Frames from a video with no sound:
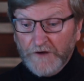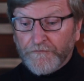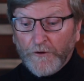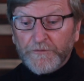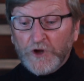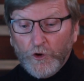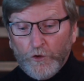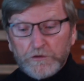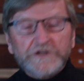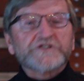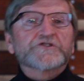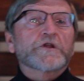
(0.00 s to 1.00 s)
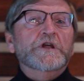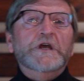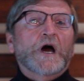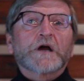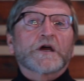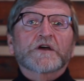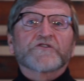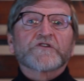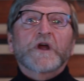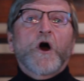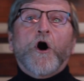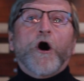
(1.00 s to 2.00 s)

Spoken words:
that from the oldest to the youngest,